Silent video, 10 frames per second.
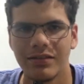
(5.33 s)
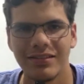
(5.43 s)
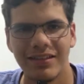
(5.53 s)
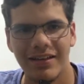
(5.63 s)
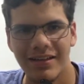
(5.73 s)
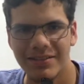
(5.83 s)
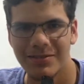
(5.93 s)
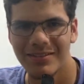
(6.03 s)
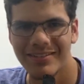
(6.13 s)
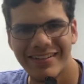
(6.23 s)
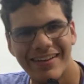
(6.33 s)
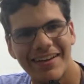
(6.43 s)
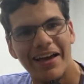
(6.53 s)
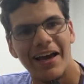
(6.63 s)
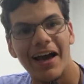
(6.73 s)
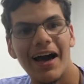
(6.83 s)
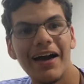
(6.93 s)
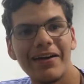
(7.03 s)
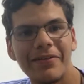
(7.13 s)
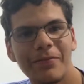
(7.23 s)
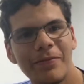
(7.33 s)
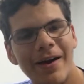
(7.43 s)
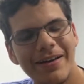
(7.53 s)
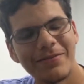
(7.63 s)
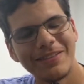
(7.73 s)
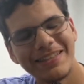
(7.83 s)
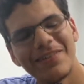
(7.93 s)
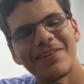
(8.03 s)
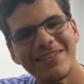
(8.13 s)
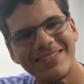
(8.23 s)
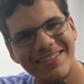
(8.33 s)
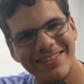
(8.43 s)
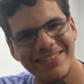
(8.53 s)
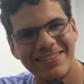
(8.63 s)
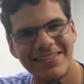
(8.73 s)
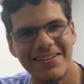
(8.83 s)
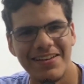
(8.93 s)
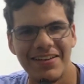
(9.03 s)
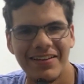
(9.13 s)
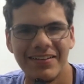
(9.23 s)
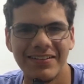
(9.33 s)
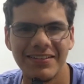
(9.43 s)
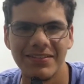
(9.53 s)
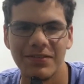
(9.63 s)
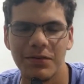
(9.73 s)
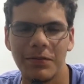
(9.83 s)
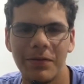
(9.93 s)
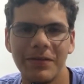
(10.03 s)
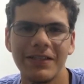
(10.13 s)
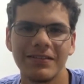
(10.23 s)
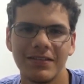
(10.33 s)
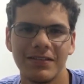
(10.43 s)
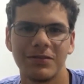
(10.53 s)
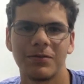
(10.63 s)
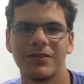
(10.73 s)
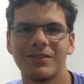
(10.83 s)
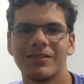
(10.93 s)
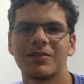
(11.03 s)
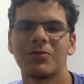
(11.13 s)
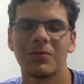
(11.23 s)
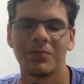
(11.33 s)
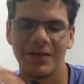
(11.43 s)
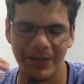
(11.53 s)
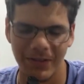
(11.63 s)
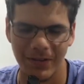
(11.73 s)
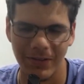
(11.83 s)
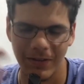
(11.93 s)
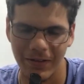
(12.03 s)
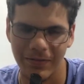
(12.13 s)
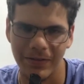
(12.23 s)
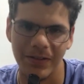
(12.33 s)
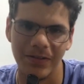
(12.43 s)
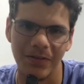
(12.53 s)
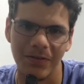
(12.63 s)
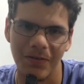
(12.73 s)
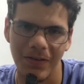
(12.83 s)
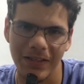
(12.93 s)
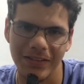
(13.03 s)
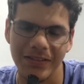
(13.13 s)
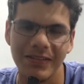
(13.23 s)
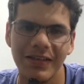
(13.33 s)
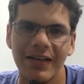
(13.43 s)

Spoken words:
is the last one. Hi, my name is Gabriel Lozano. This is from my media studies project, or my creative critical reflection.